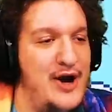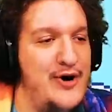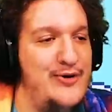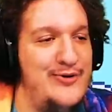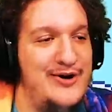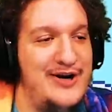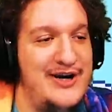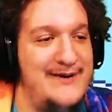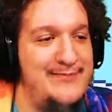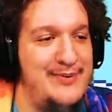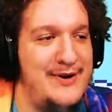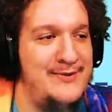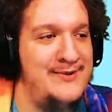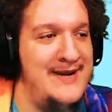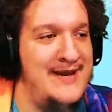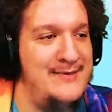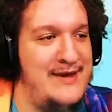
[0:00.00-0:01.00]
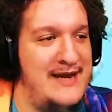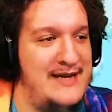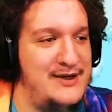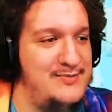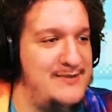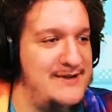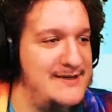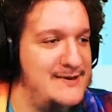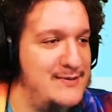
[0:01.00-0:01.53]
No good person has
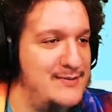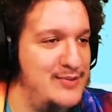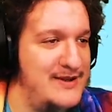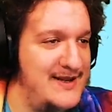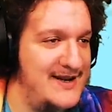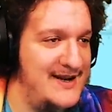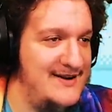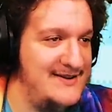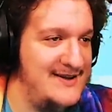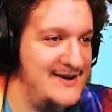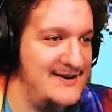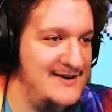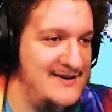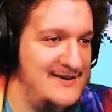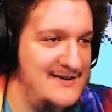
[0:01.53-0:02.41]
henchmen. Just putting that out there.